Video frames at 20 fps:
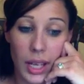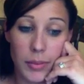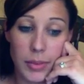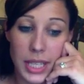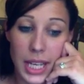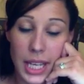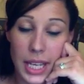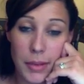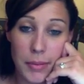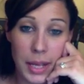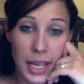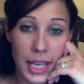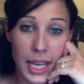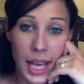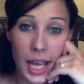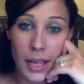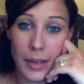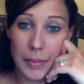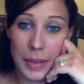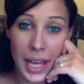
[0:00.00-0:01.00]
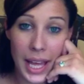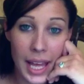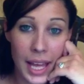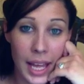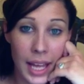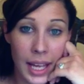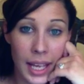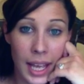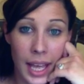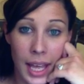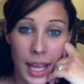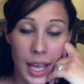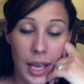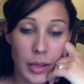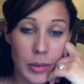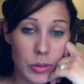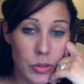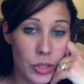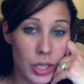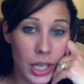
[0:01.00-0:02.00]
taking my CalMag,
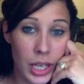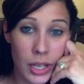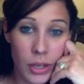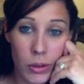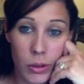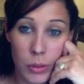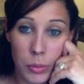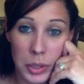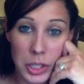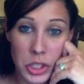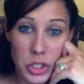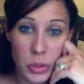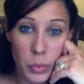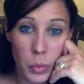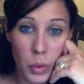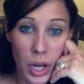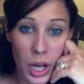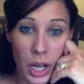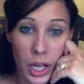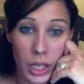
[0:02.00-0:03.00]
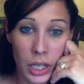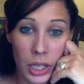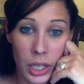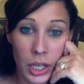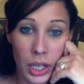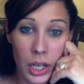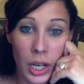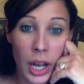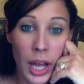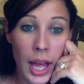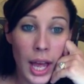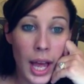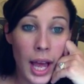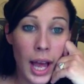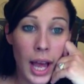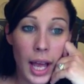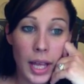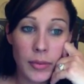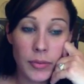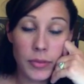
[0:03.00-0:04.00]
I'm drinking a whole bunch of water,
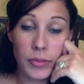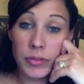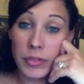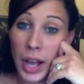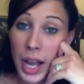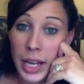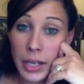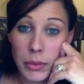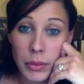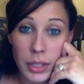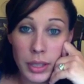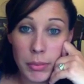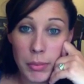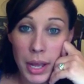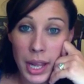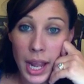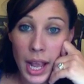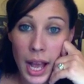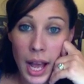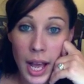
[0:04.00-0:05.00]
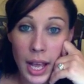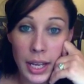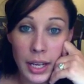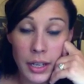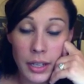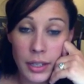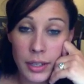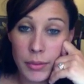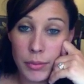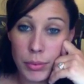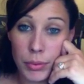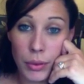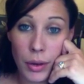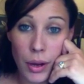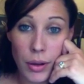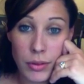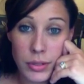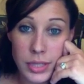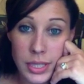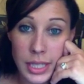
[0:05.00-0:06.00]
I'm fine with my iron and
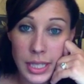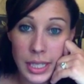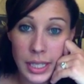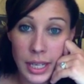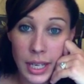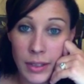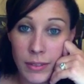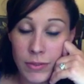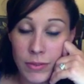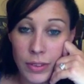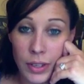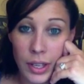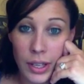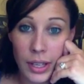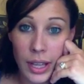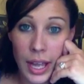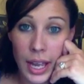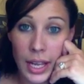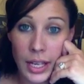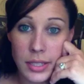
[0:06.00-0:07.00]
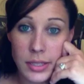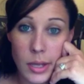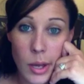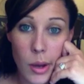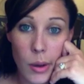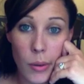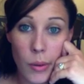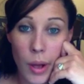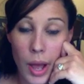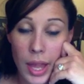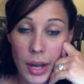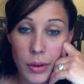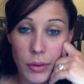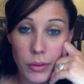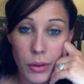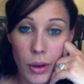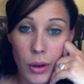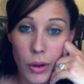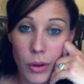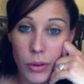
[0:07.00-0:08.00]
protein, I feel like, so I don't
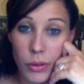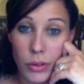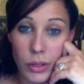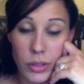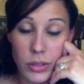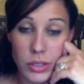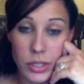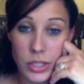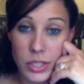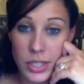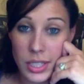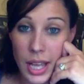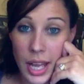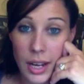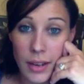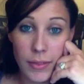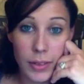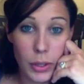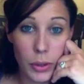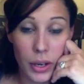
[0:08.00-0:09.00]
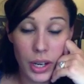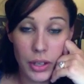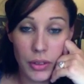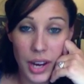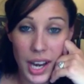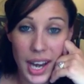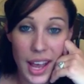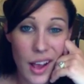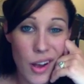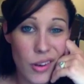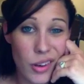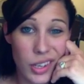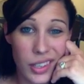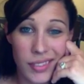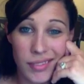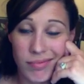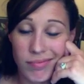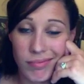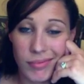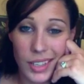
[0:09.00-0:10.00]
know, those are just kind of annoying right now,
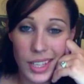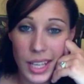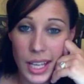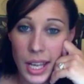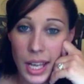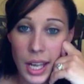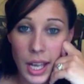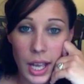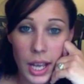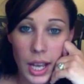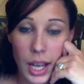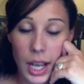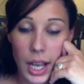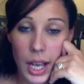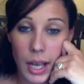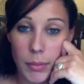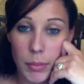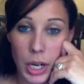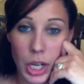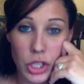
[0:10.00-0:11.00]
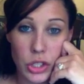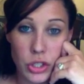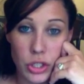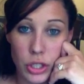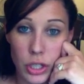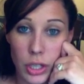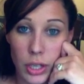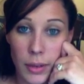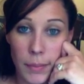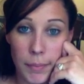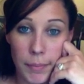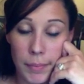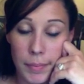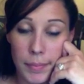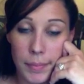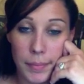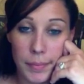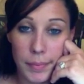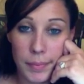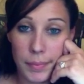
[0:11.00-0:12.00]
and I'm not sure.
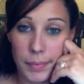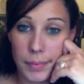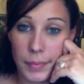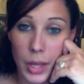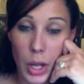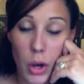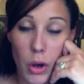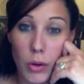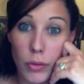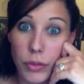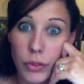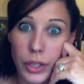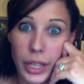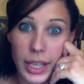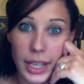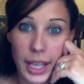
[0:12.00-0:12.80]
Hopefully